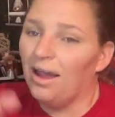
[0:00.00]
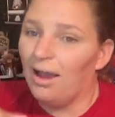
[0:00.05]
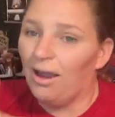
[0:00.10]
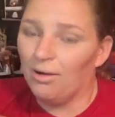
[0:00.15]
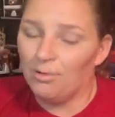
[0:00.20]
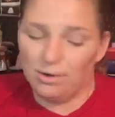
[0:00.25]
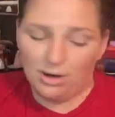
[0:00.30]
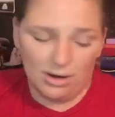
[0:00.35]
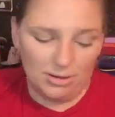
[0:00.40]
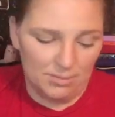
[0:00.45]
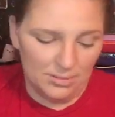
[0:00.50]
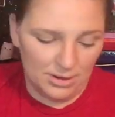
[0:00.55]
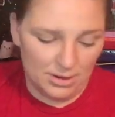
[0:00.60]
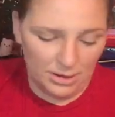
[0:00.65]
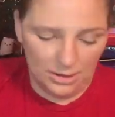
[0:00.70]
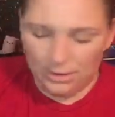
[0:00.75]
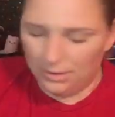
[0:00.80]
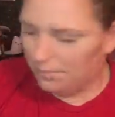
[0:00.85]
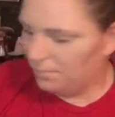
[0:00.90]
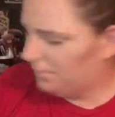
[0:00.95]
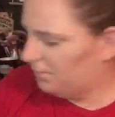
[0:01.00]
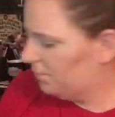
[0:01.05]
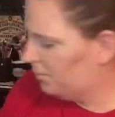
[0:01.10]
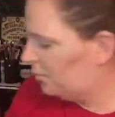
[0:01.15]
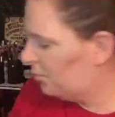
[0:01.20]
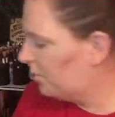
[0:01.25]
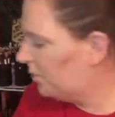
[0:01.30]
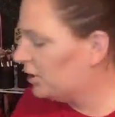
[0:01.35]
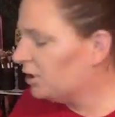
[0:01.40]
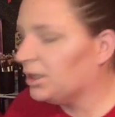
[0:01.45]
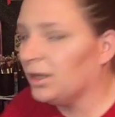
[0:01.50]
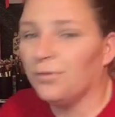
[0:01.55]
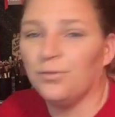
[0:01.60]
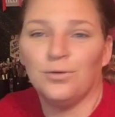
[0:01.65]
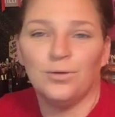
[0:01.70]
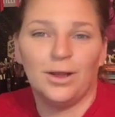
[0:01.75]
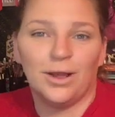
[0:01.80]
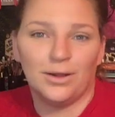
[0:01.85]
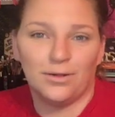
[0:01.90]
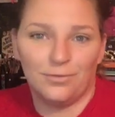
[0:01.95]
I recommend it. Especially if
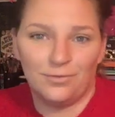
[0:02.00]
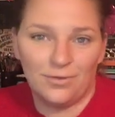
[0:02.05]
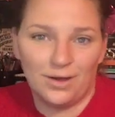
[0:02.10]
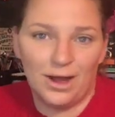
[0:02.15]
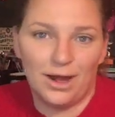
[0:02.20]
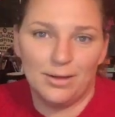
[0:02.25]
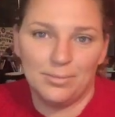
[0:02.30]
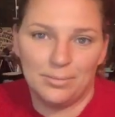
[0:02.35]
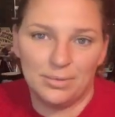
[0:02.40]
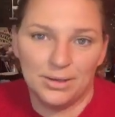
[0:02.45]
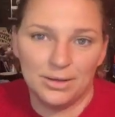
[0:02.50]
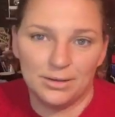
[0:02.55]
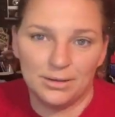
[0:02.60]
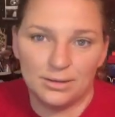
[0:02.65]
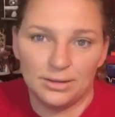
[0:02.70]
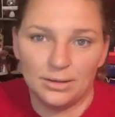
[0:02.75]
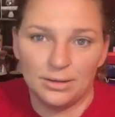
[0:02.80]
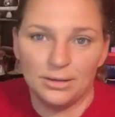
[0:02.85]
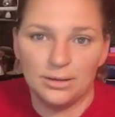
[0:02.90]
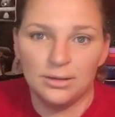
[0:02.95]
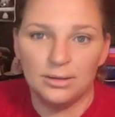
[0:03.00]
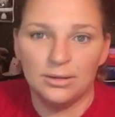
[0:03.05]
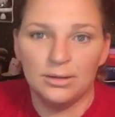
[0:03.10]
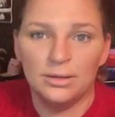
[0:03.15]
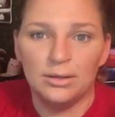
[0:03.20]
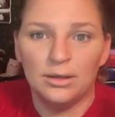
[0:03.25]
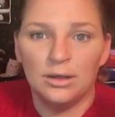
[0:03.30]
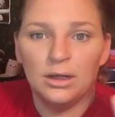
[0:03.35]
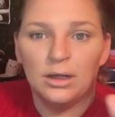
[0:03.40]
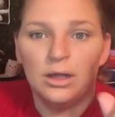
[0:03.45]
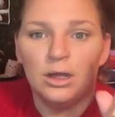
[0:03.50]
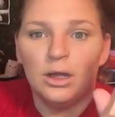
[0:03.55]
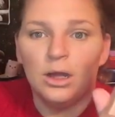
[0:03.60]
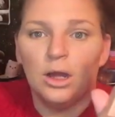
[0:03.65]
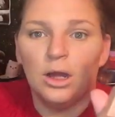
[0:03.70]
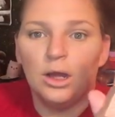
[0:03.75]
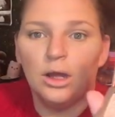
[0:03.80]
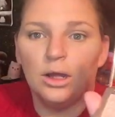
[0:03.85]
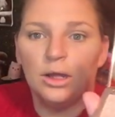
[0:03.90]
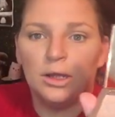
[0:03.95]
you like a fine mist.
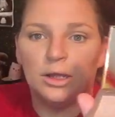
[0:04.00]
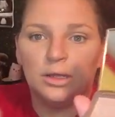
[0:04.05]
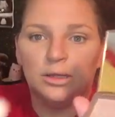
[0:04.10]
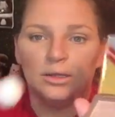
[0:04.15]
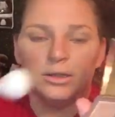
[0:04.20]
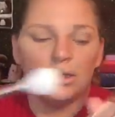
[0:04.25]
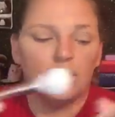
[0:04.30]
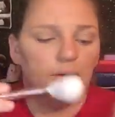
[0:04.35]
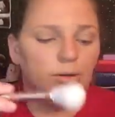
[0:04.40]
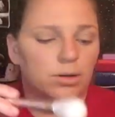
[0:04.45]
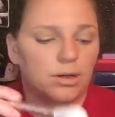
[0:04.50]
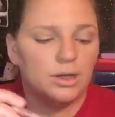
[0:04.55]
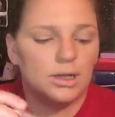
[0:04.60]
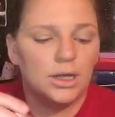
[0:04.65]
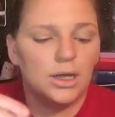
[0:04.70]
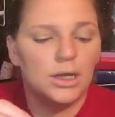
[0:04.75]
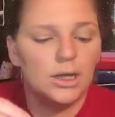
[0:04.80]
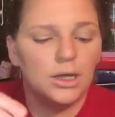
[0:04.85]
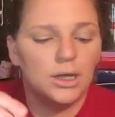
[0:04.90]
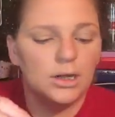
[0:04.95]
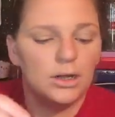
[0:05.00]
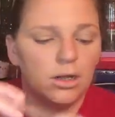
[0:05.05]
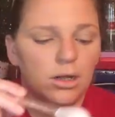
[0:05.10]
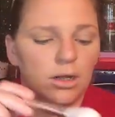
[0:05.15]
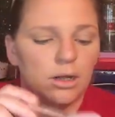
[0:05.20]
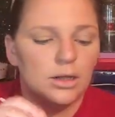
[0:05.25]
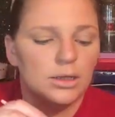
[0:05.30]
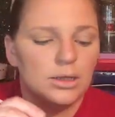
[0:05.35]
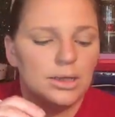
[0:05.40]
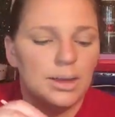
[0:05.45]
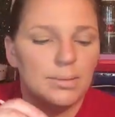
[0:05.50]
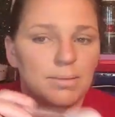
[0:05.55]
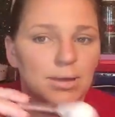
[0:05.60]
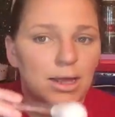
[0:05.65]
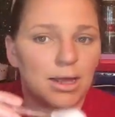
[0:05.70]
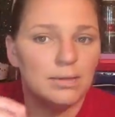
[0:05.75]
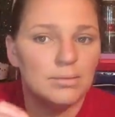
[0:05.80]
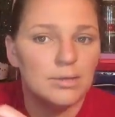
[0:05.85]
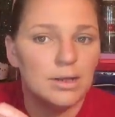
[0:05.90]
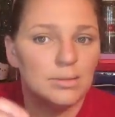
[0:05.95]
Okay, so again, tap,
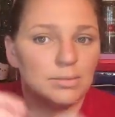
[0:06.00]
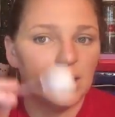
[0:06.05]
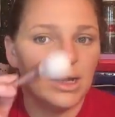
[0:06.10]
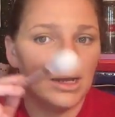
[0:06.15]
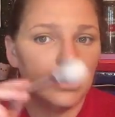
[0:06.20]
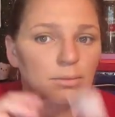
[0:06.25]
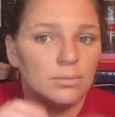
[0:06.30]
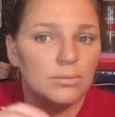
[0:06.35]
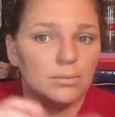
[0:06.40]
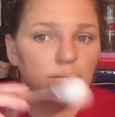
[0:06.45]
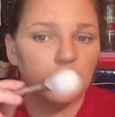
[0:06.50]
tap, tap, tap.